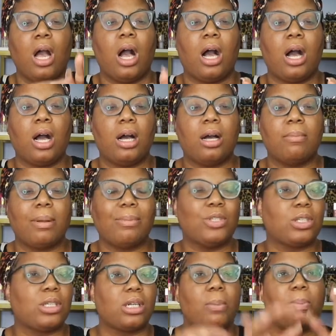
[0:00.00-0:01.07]
I'm
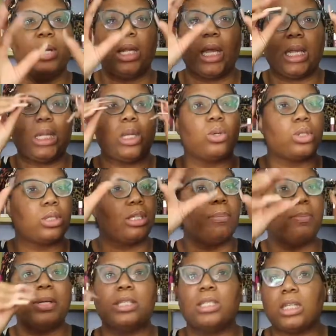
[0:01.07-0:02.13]
just gonna put like little
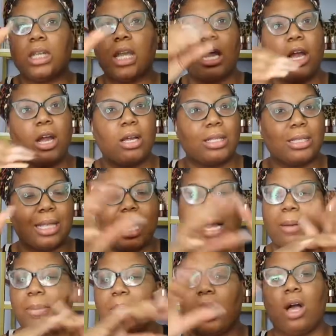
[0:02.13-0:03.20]
snippets in there. It's not
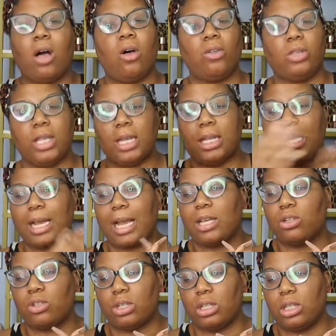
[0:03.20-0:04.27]
gonna be a whole thing like I
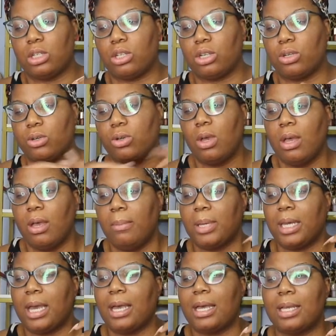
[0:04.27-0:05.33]
usually do
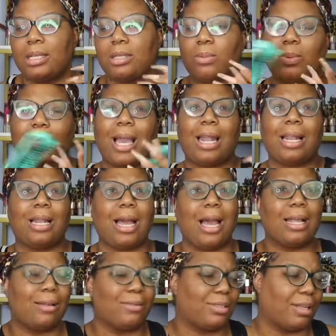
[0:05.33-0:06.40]
because we got a
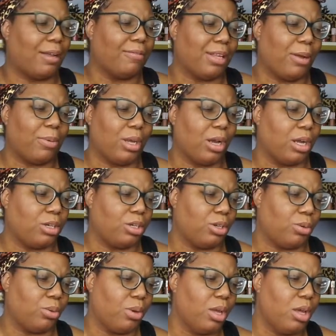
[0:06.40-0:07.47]
lot of stuff that we're gonna
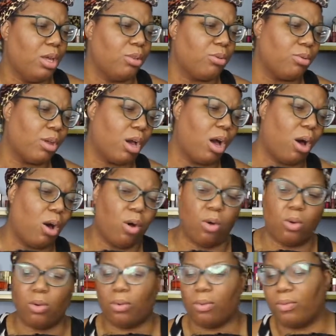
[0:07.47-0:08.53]
do through the
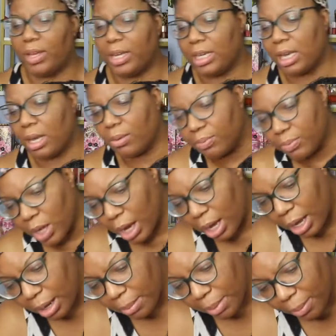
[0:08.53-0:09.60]
whole video.
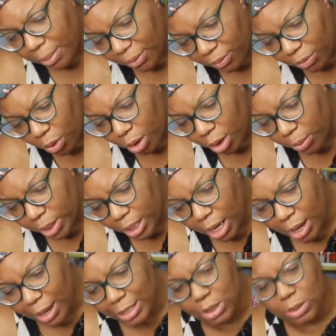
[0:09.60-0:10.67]
Before we
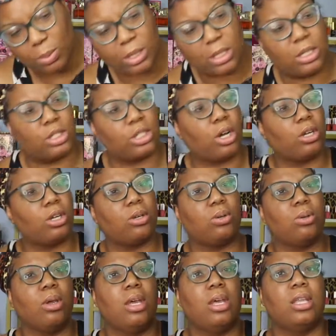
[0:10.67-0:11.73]
go, I just wanted to show
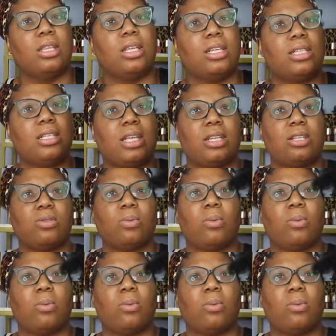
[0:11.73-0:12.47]
you, this is